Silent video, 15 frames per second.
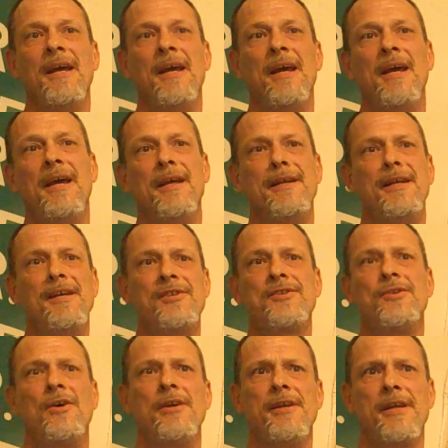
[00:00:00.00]
And he
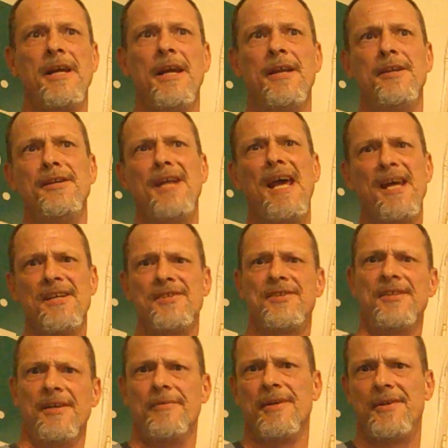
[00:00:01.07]
started getting
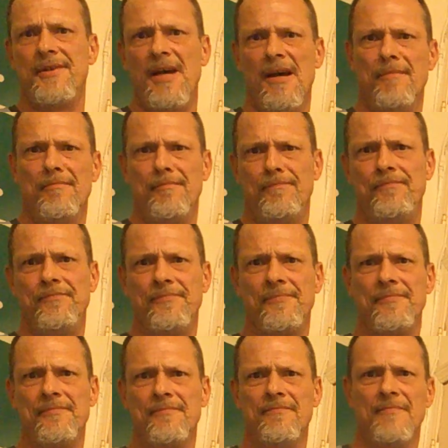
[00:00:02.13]
nasty with them
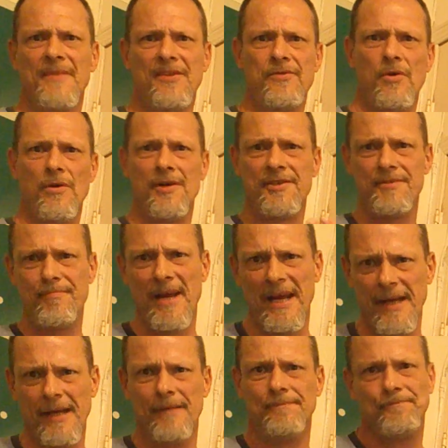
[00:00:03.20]
towards
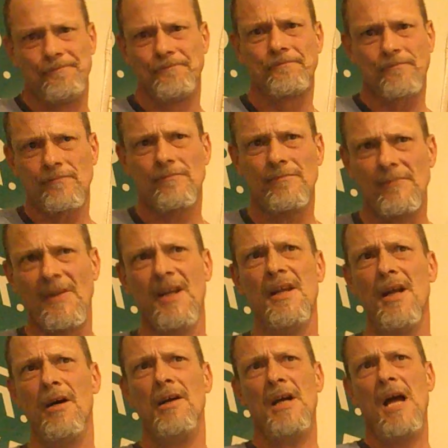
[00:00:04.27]
me. You
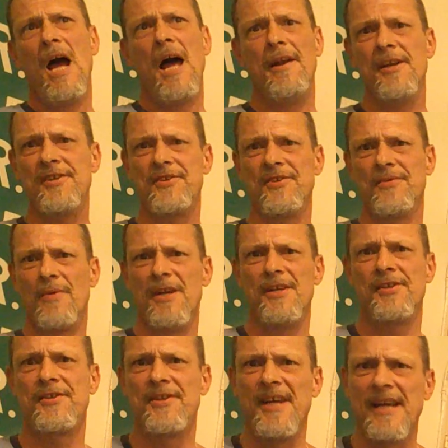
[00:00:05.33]
know? And this is when
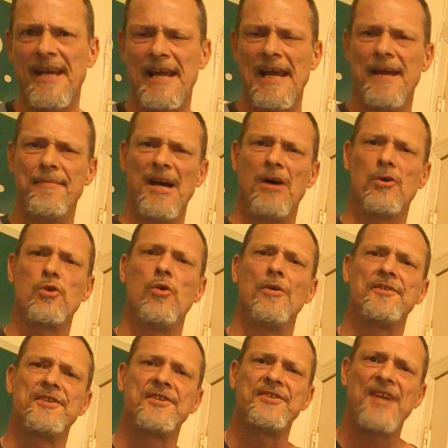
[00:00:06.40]
this thing came out
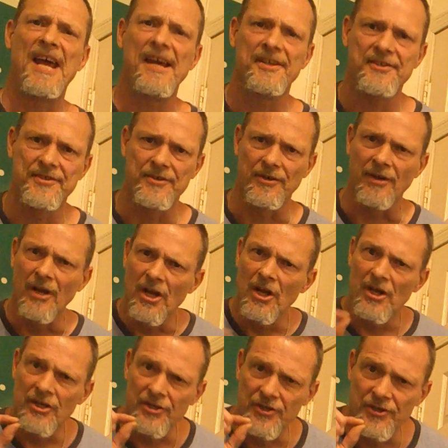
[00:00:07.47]
called SASTER.
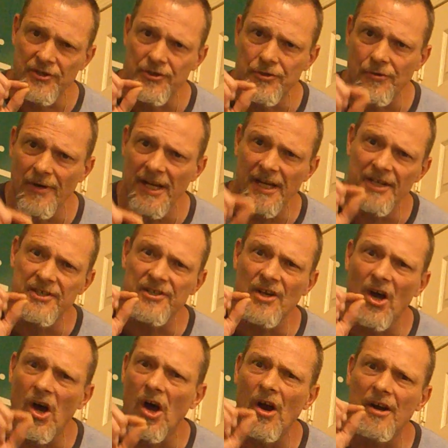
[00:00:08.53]
Streets
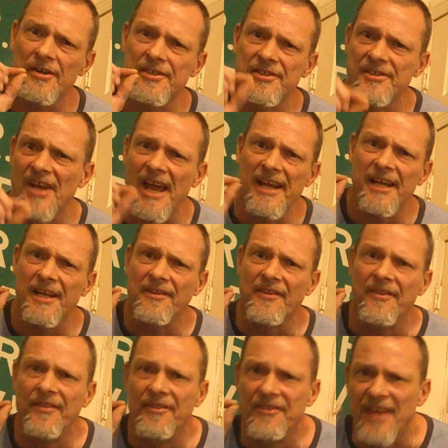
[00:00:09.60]
are saying
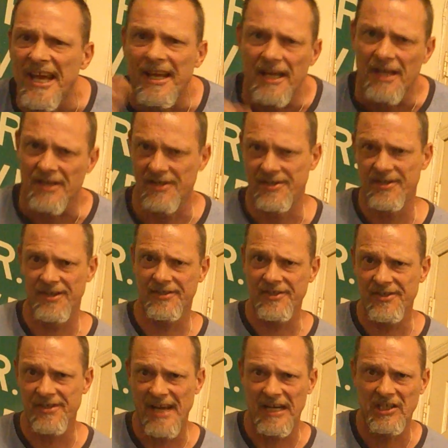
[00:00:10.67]
things. This
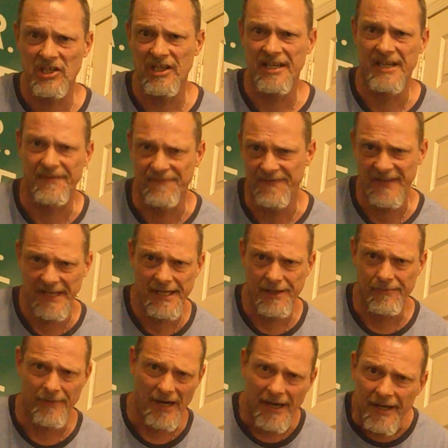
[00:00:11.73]
is actually a graffiti
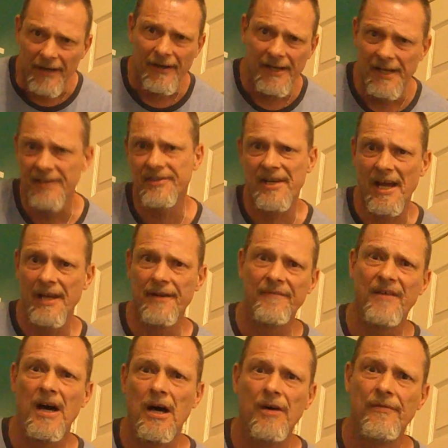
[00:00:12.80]
writer. He's kind of
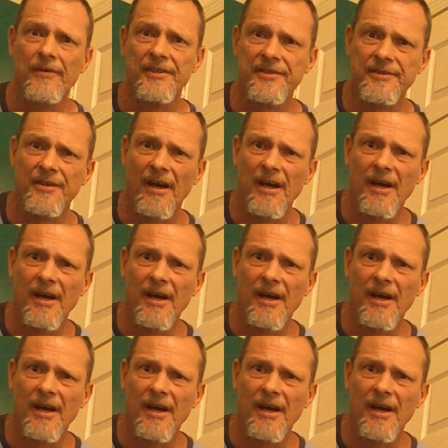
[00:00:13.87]
involved with